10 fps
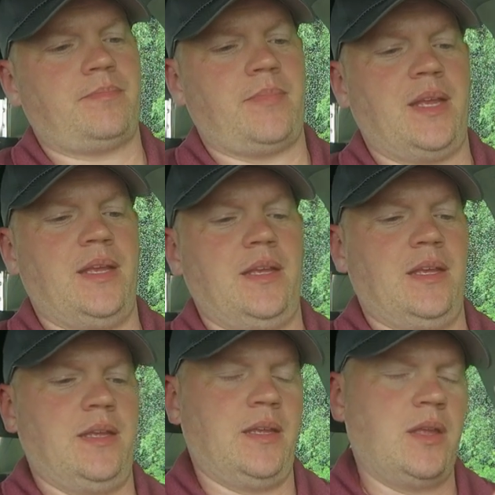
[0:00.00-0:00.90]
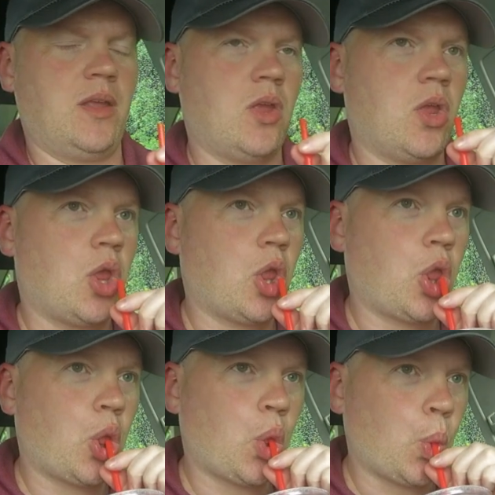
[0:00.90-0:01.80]

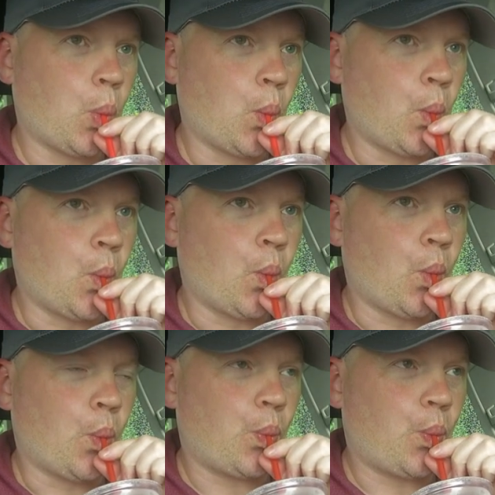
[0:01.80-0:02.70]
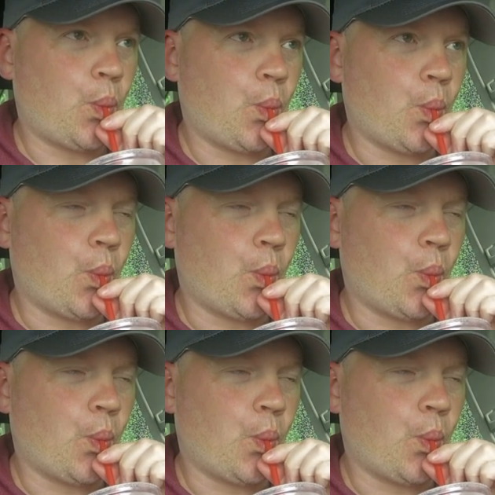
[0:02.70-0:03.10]
No one is speaking in this clip.